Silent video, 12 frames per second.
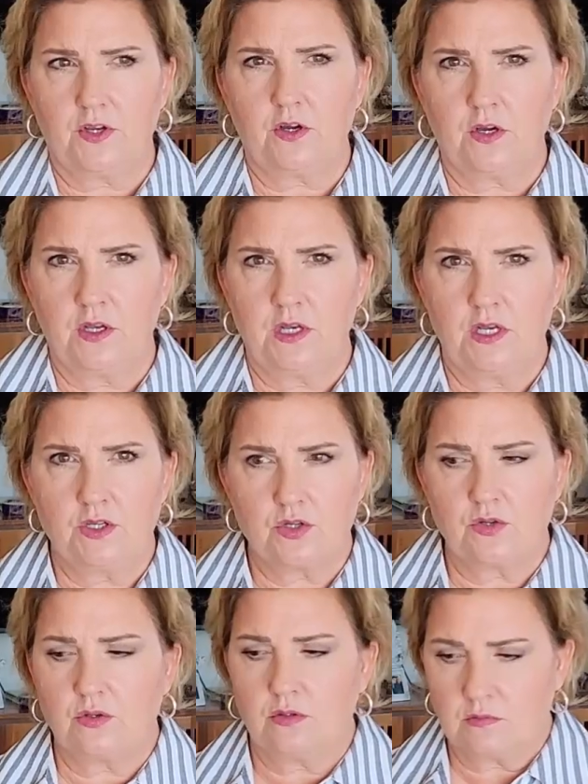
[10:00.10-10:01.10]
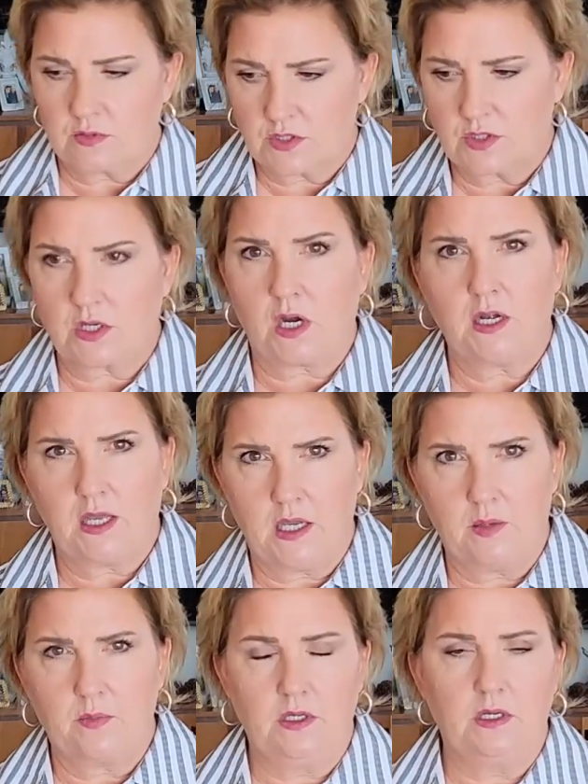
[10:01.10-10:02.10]
your initial
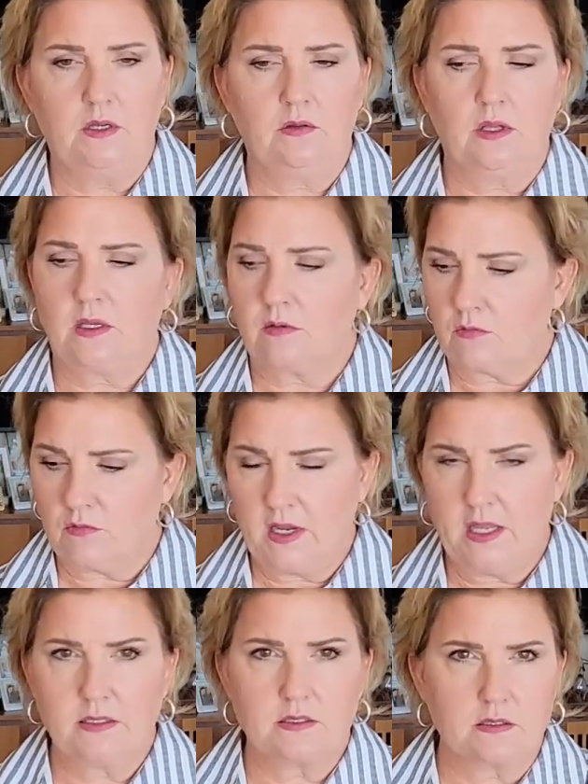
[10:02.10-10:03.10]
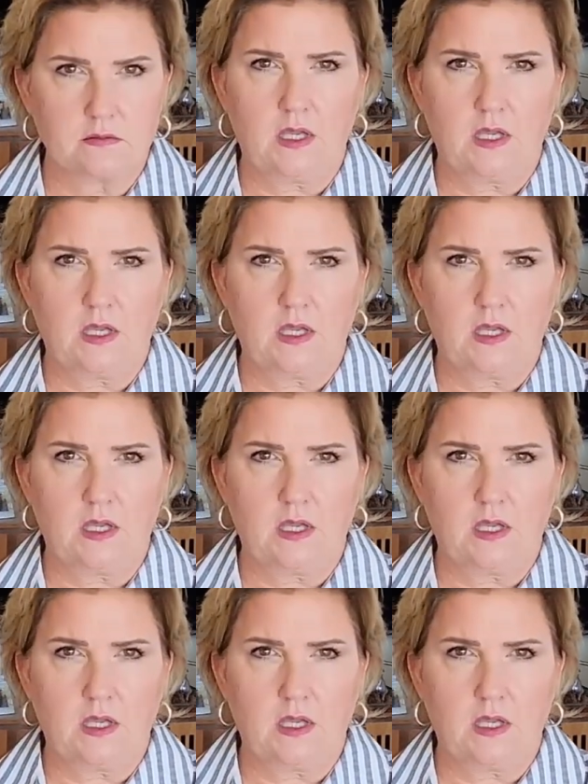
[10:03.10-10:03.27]
startup, like rent.